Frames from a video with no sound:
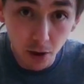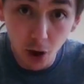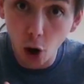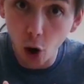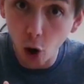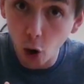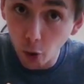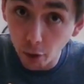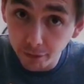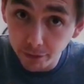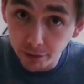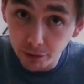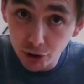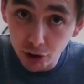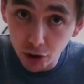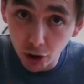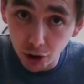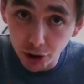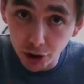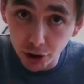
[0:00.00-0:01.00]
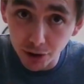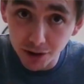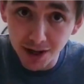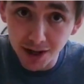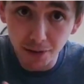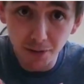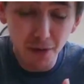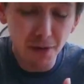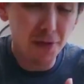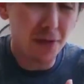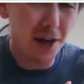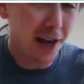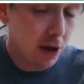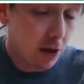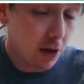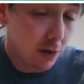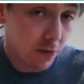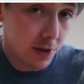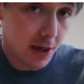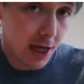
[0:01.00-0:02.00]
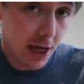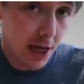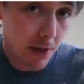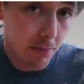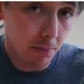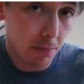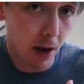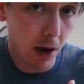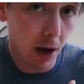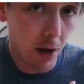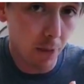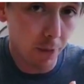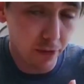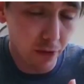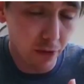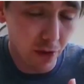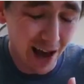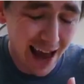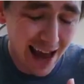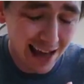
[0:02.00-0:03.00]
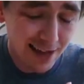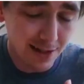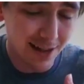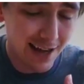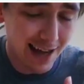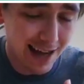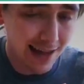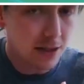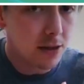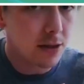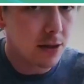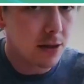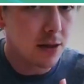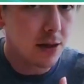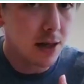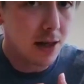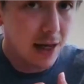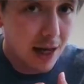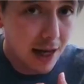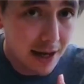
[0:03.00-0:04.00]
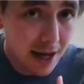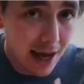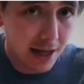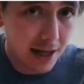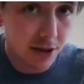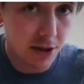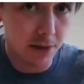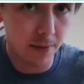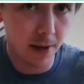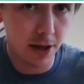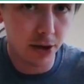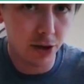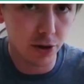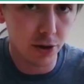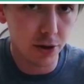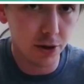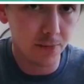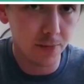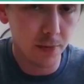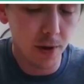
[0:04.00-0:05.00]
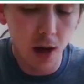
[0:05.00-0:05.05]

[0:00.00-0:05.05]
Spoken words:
I hope you enjoyed yourself. Thank you for taking part and for your excellent answers and estimations.